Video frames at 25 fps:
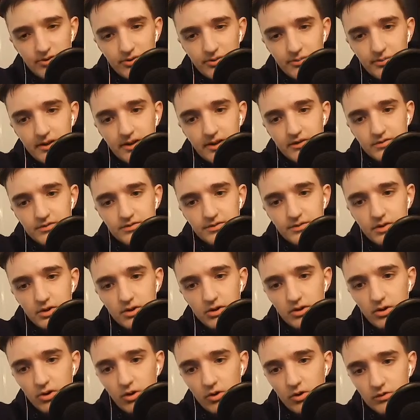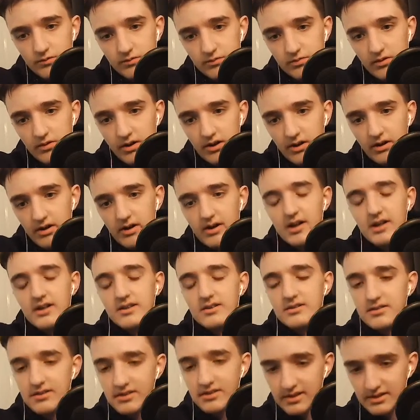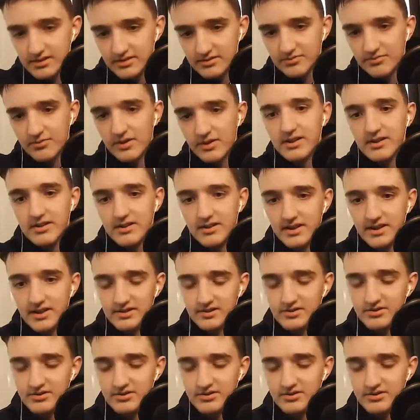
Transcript: of the playoffs for Loughborough against Reading? Yeah.